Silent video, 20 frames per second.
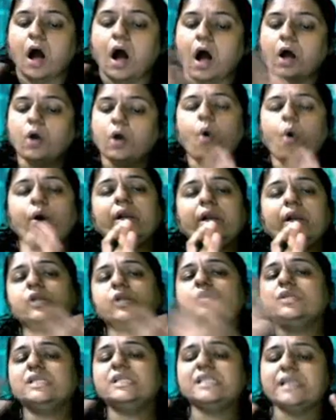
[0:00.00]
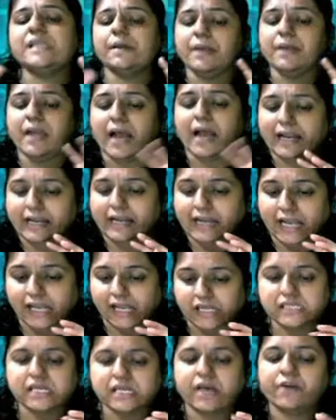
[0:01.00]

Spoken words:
According to the SEBI guidelines,